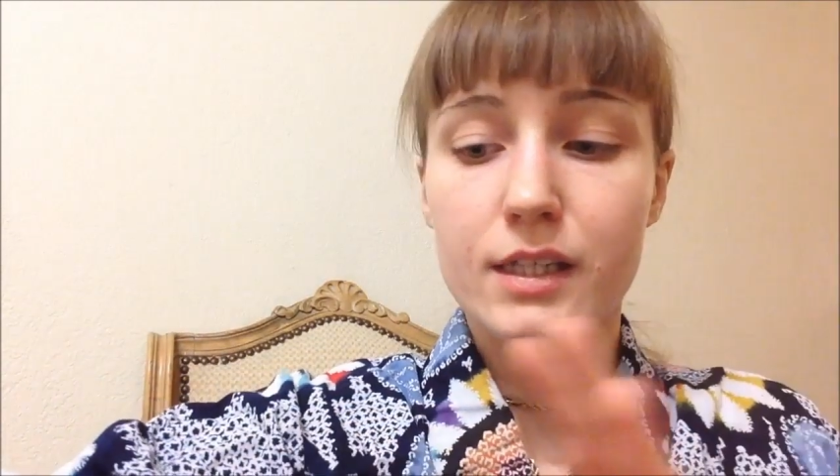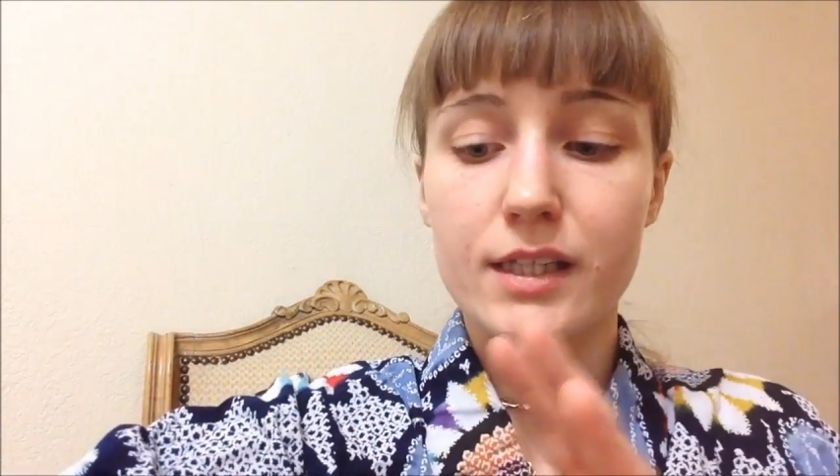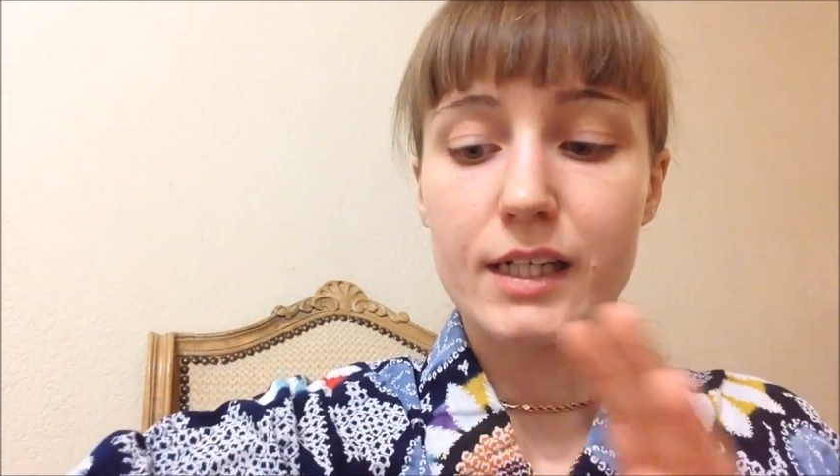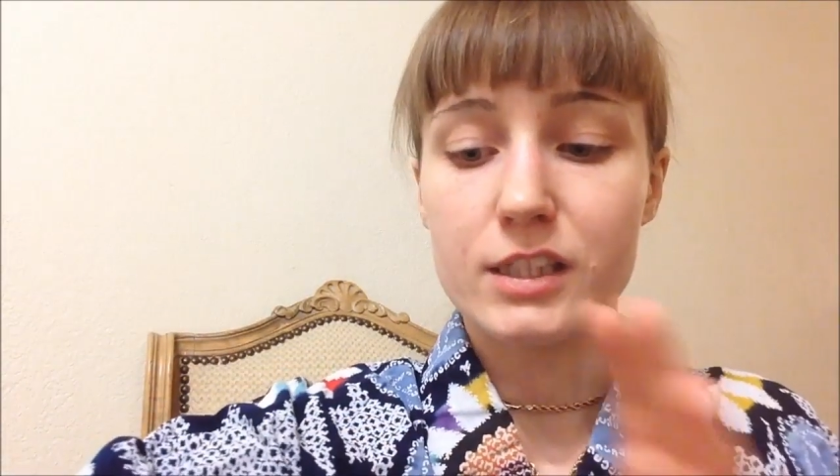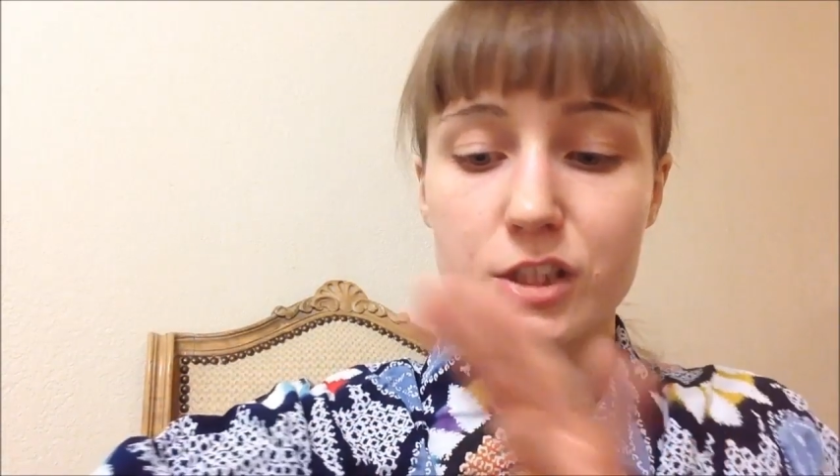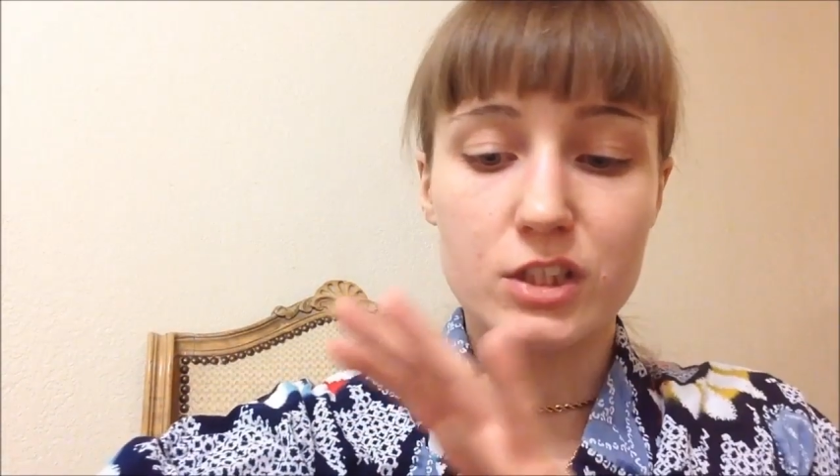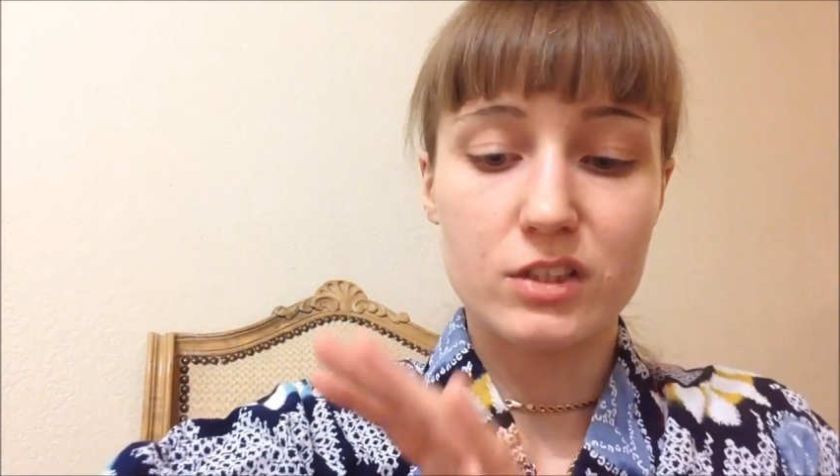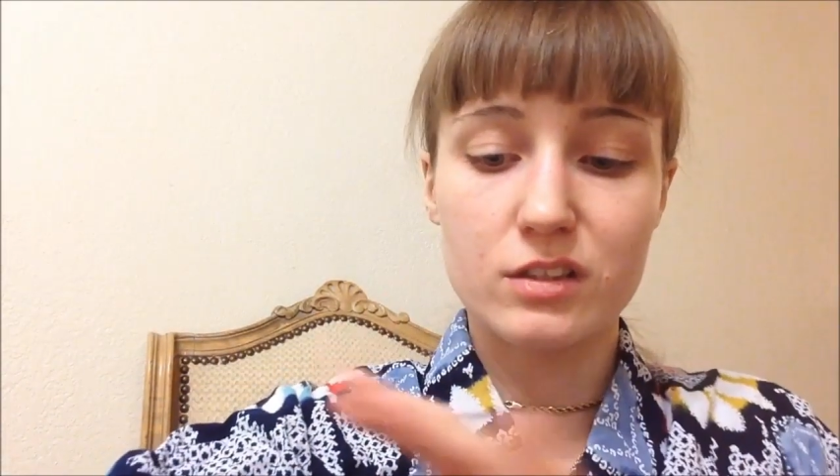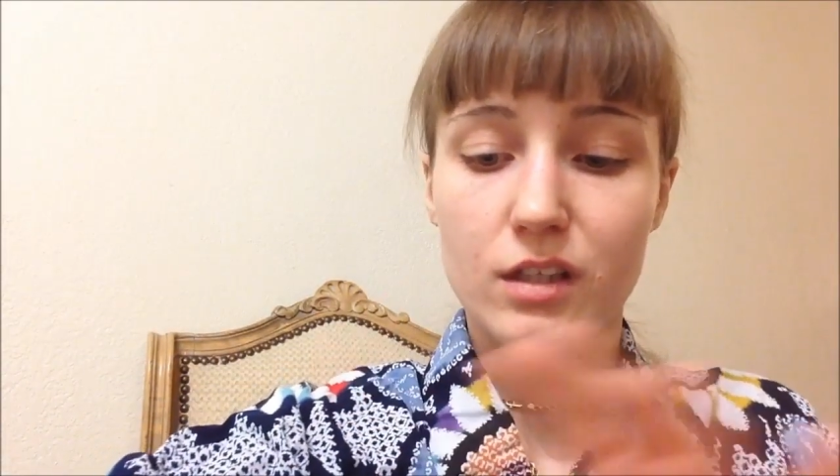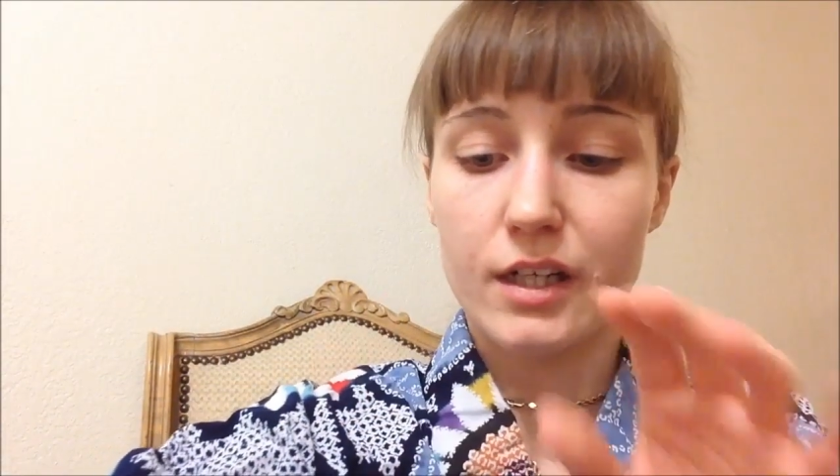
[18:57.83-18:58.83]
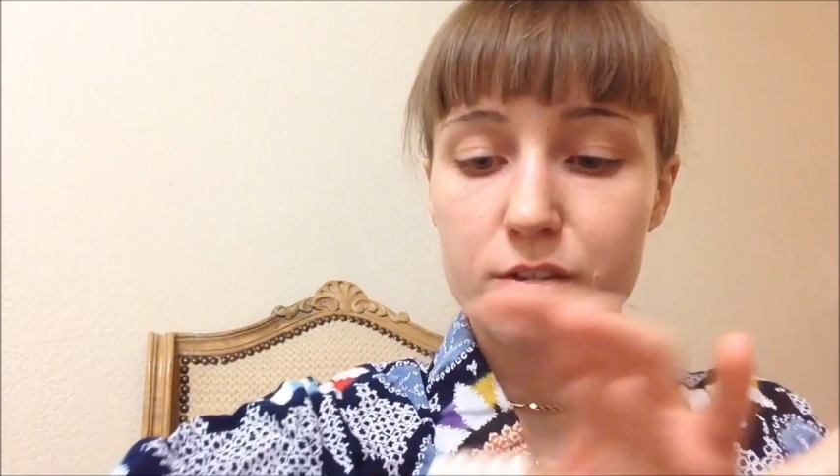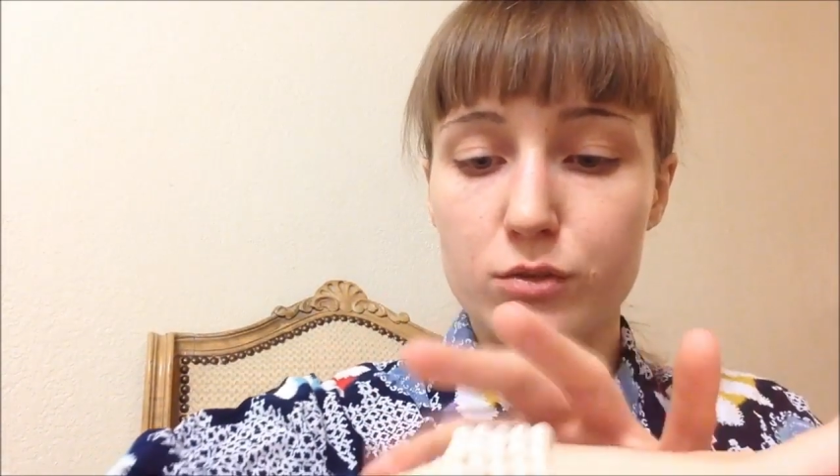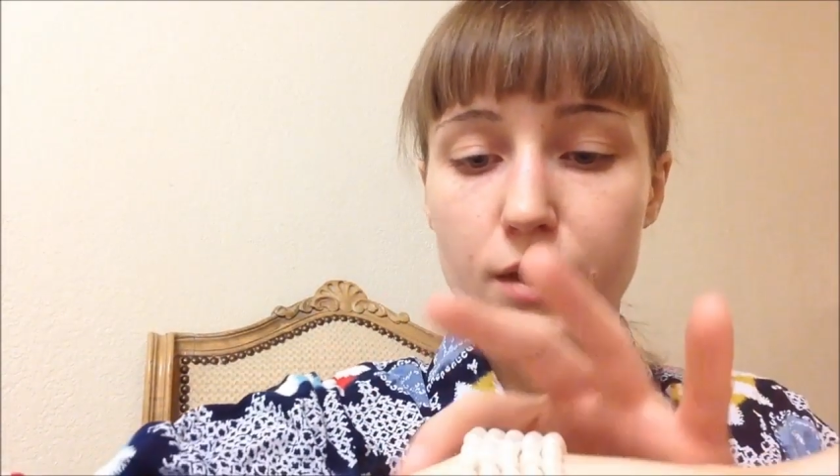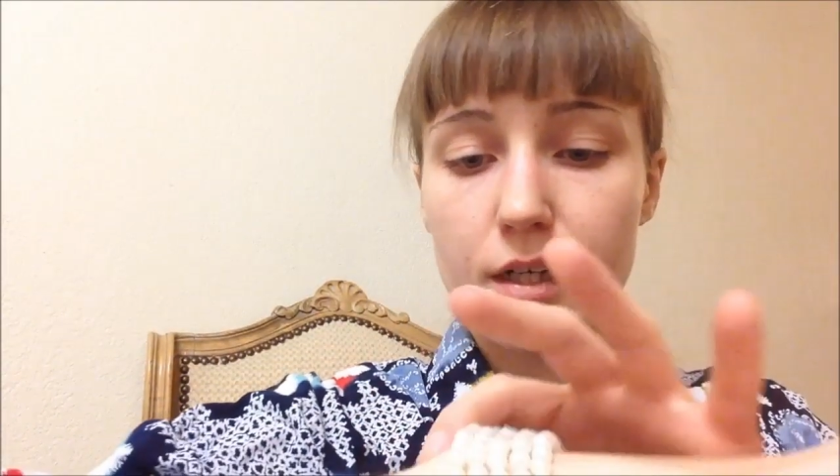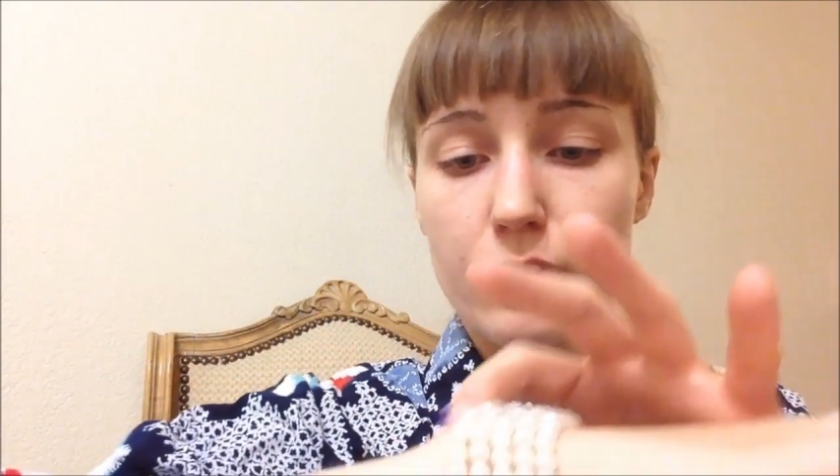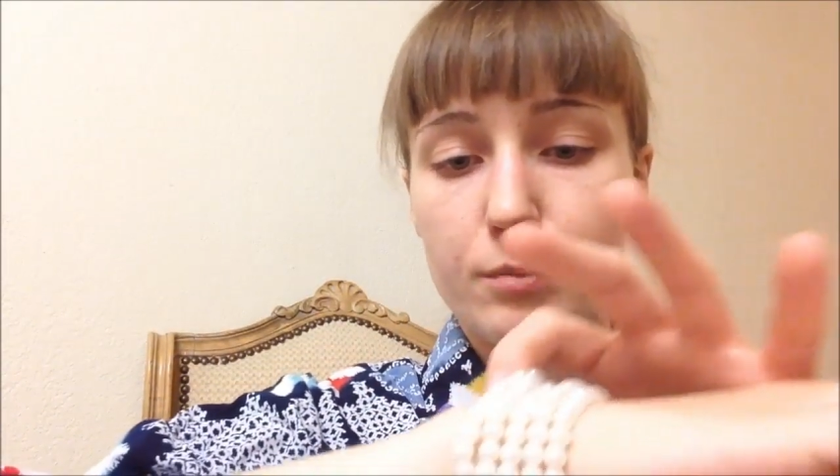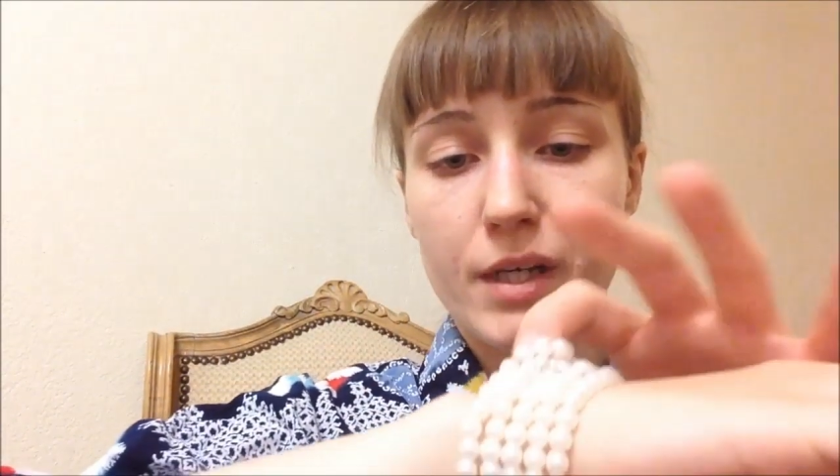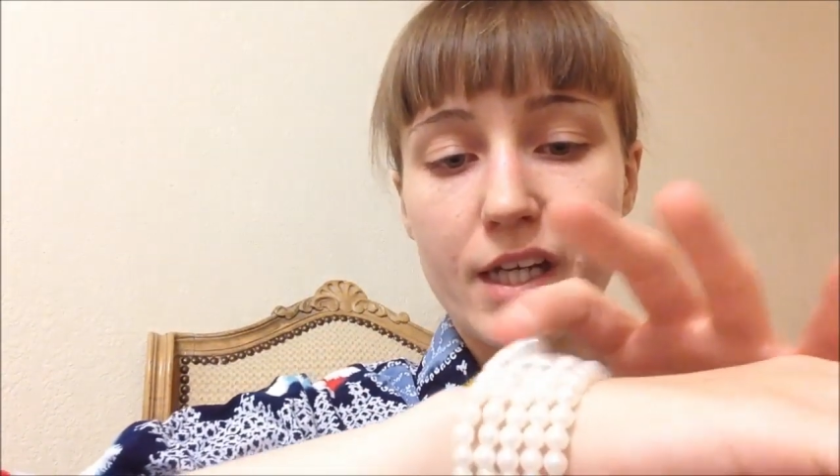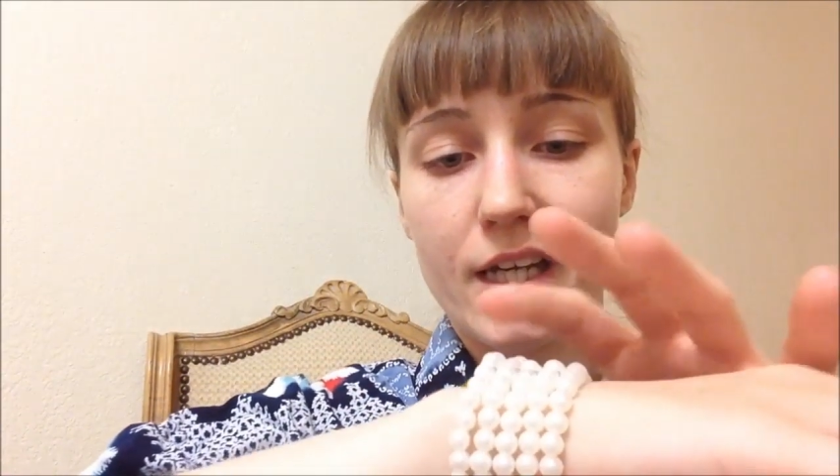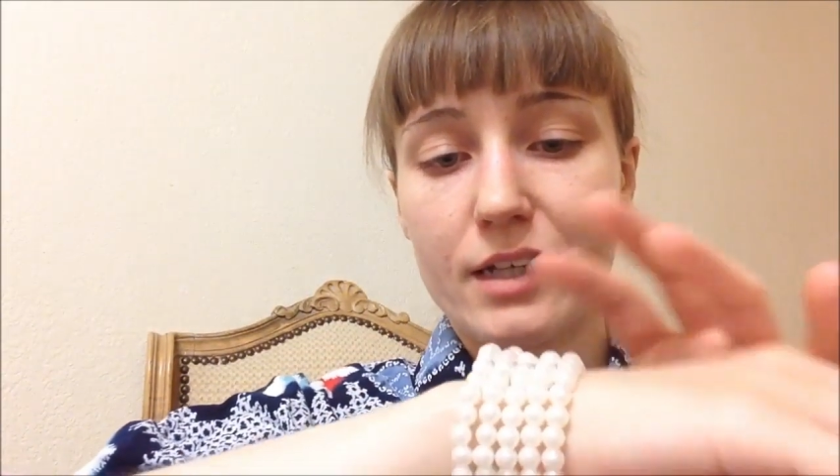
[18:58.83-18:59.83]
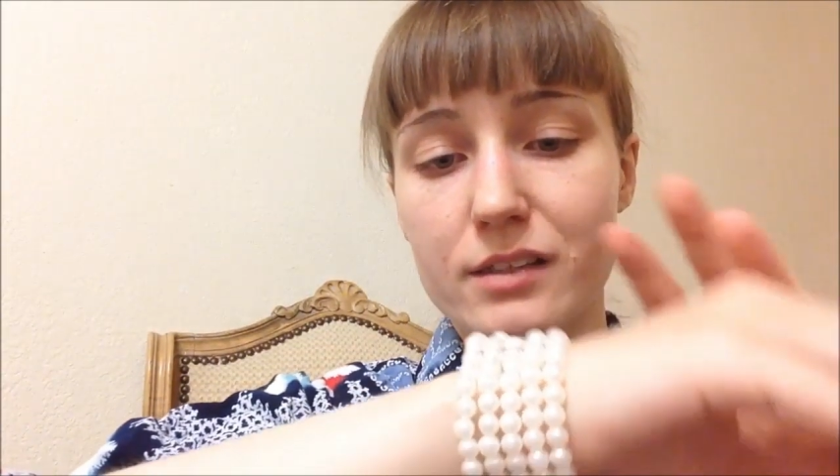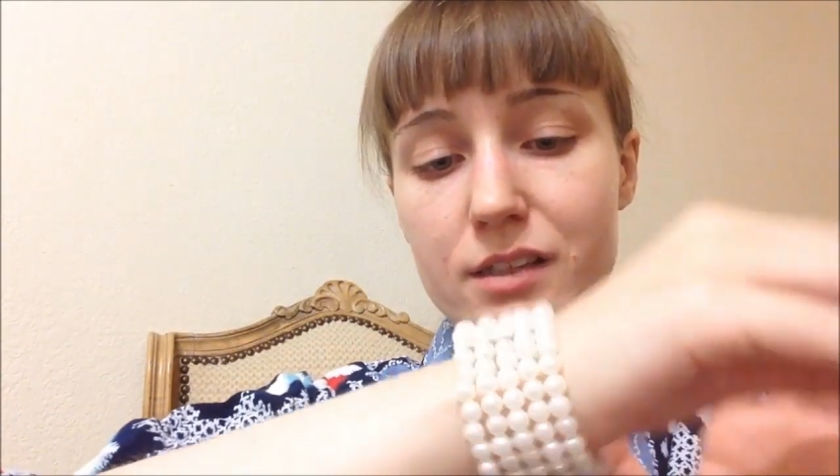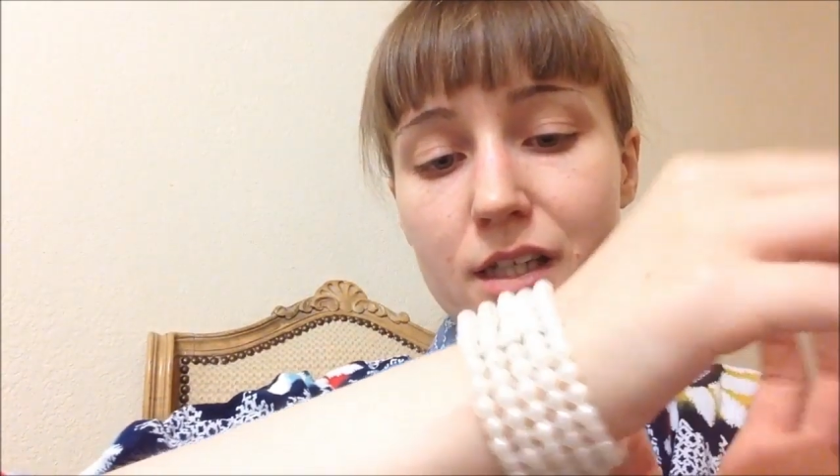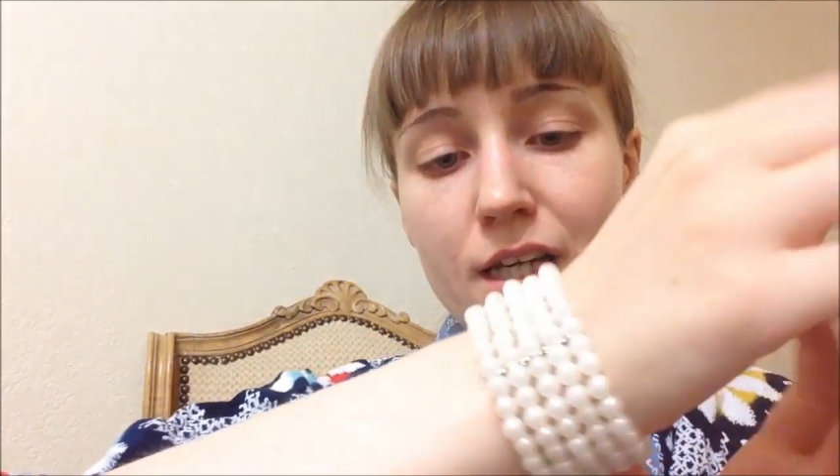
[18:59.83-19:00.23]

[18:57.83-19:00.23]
that it just slides right off my hand.